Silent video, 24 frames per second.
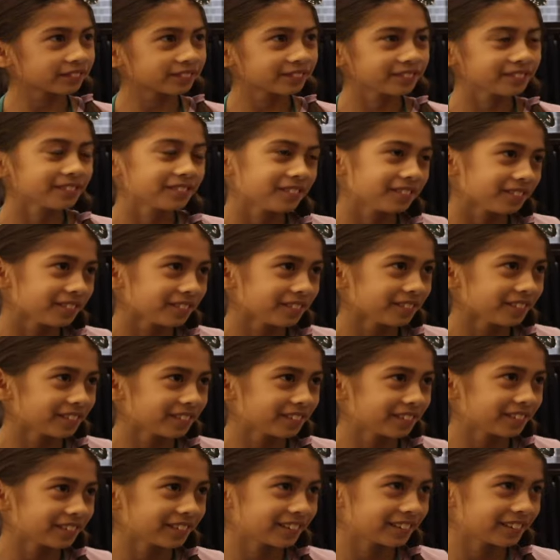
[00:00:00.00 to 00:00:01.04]

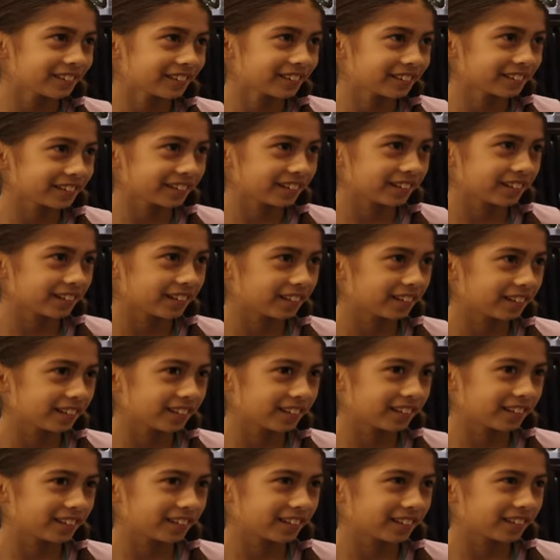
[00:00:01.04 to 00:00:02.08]

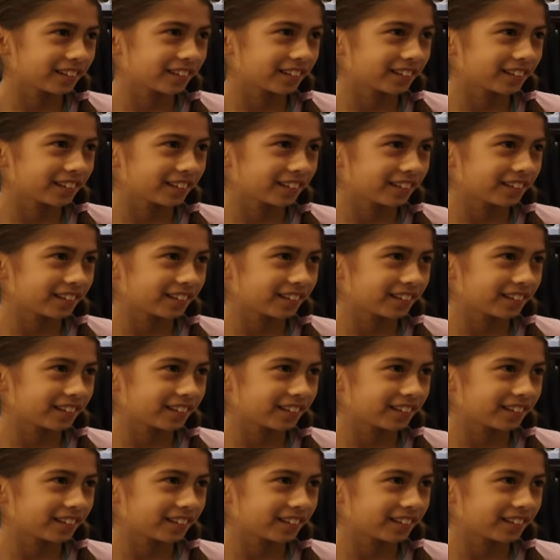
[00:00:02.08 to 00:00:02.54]
(not speaking)